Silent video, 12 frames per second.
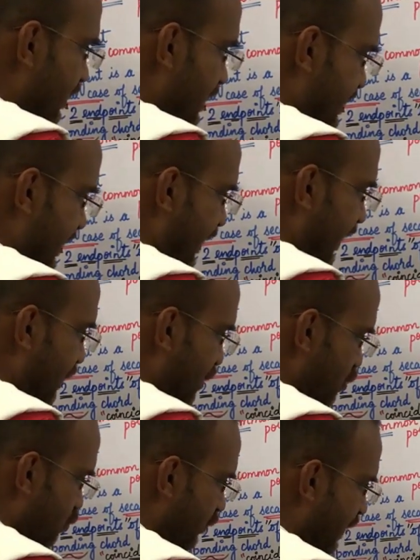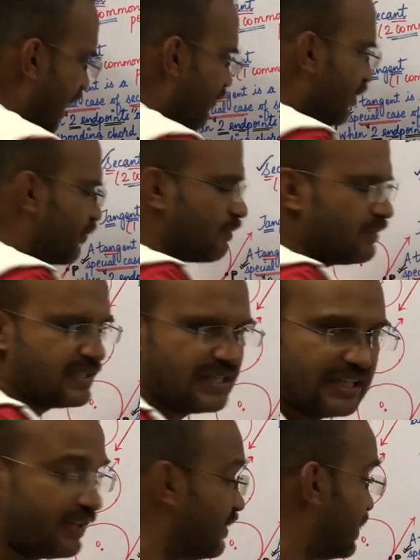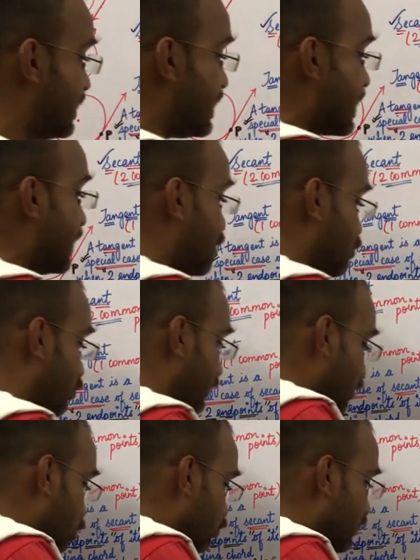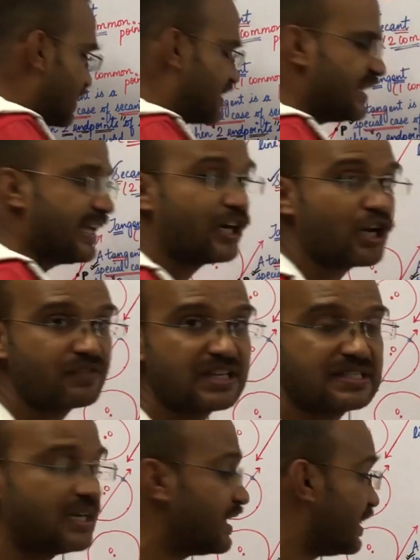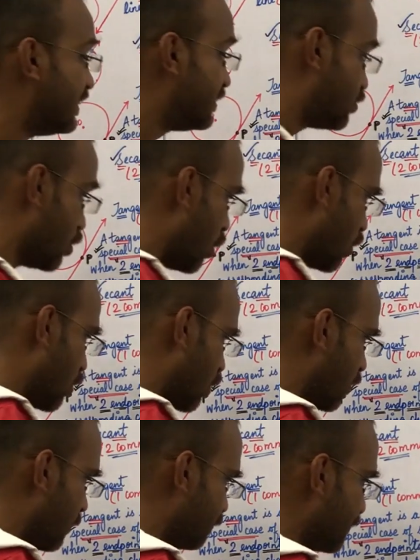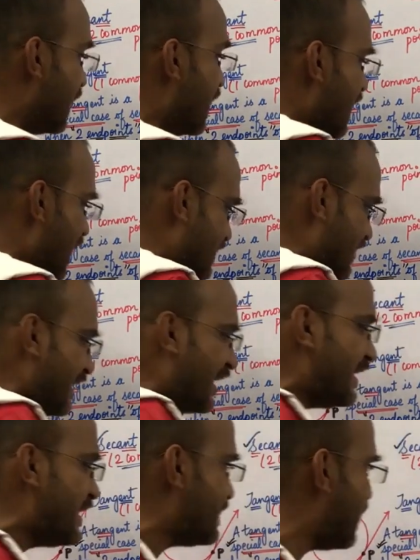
the secant is moving away from the center, when the secant is moving towards the end of the circle. So a secant is